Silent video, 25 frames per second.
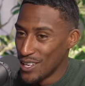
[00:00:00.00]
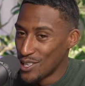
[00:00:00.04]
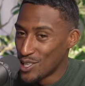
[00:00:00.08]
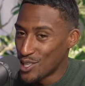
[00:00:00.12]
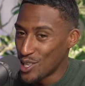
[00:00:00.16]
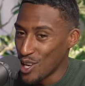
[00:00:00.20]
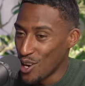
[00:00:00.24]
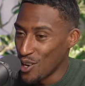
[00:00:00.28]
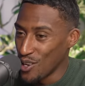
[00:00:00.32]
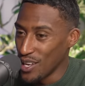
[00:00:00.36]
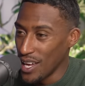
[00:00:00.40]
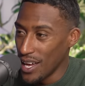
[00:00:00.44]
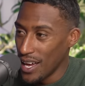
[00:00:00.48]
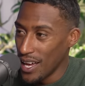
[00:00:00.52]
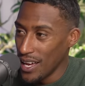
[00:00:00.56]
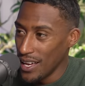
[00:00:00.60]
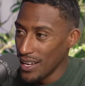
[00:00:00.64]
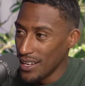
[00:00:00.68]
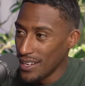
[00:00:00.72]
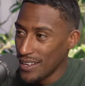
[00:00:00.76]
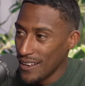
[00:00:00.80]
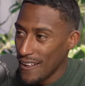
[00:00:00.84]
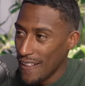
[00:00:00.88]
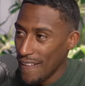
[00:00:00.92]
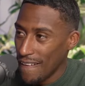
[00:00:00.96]
Yeah, so
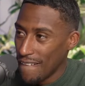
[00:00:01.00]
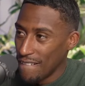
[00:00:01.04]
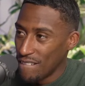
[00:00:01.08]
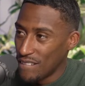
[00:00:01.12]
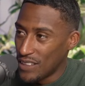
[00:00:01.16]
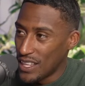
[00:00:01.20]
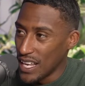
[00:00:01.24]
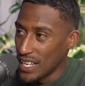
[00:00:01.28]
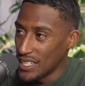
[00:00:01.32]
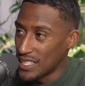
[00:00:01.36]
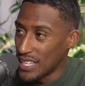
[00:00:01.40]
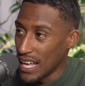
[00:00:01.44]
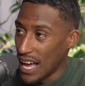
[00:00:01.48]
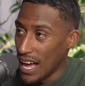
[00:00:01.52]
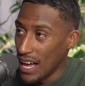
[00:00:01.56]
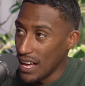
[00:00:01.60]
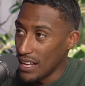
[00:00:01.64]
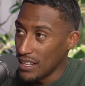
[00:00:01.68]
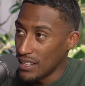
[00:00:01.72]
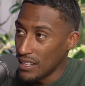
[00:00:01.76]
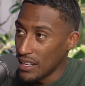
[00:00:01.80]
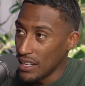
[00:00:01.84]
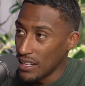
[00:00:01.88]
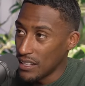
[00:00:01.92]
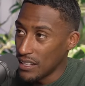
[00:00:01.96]
yeah, there's
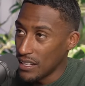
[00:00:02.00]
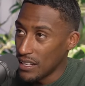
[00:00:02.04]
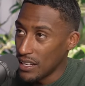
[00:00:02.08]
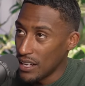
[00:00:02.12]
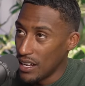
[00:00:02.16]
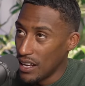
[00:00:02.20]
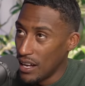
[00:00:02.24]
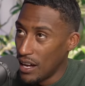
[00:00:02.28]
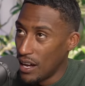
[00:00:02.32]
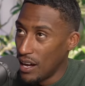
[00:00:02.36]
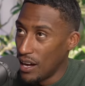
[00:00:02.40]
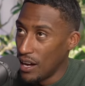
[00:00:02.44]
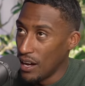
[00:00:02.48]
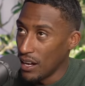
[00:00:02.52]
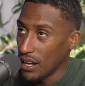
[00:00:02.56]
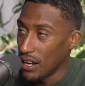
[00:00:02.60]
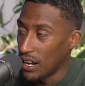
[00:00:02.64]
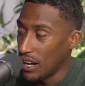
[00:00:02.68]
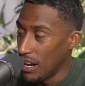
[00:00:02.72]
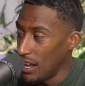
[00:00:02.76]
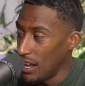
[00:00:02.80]
that uh,